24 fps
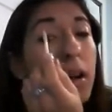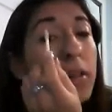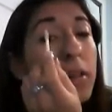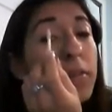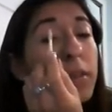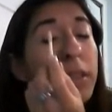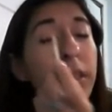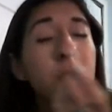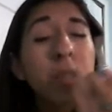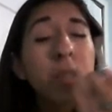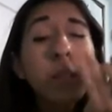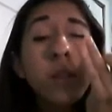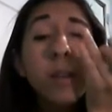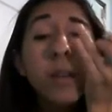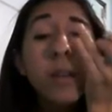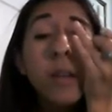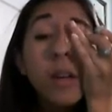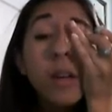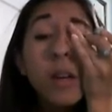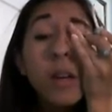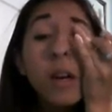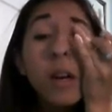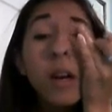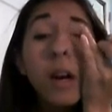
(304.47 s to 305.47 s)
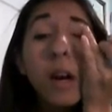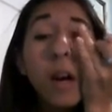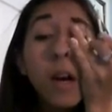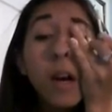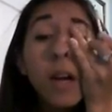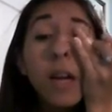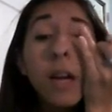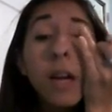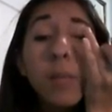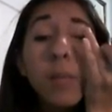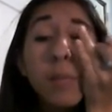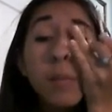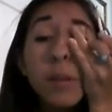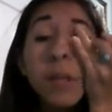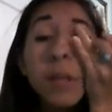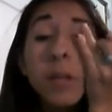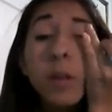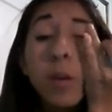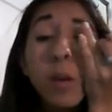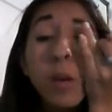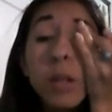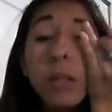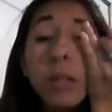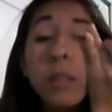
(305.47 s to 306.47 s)
haul video, I have
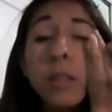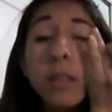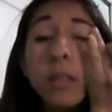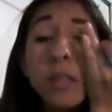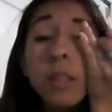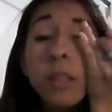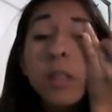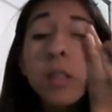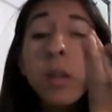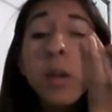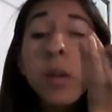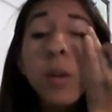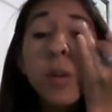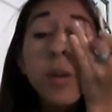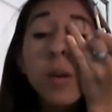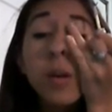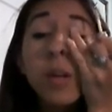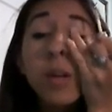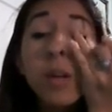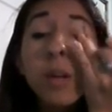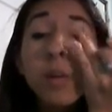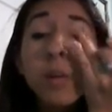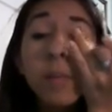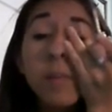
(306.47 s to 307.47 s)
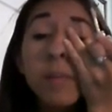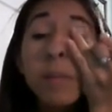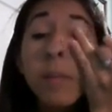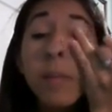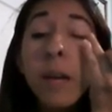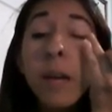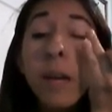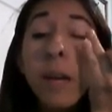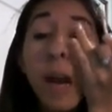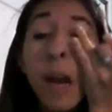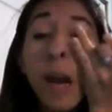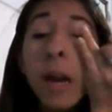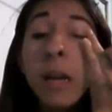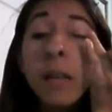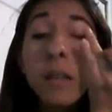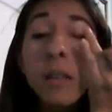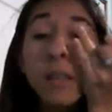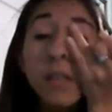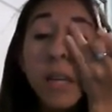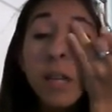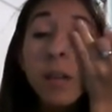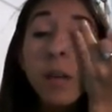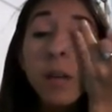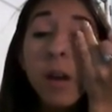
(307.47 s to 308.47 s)
pretty oily skin, so my
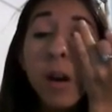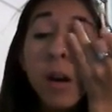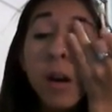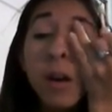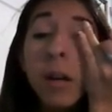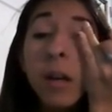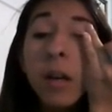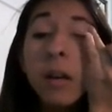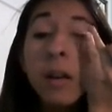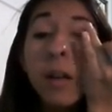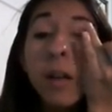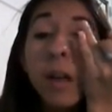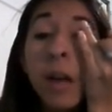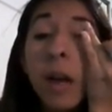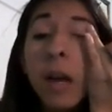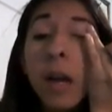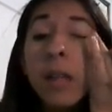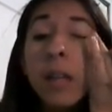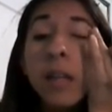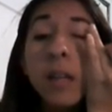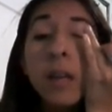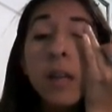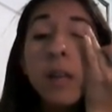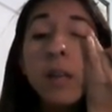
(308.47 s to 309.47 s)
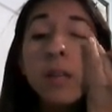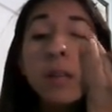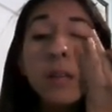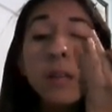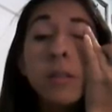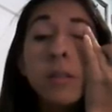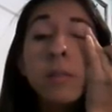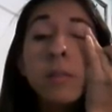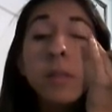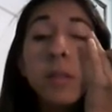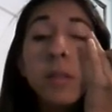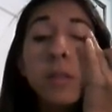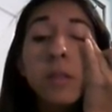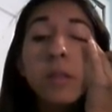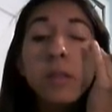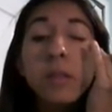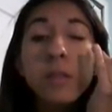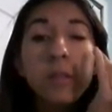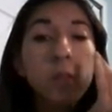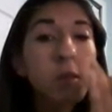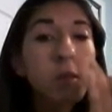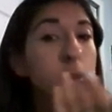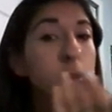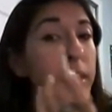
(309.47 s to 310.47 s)
eyeshadow and eyeliner always seem to
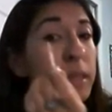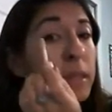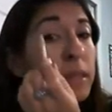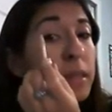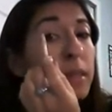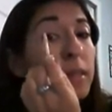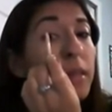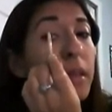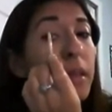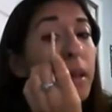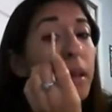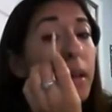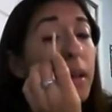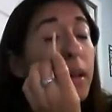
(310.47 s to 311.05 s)
crease.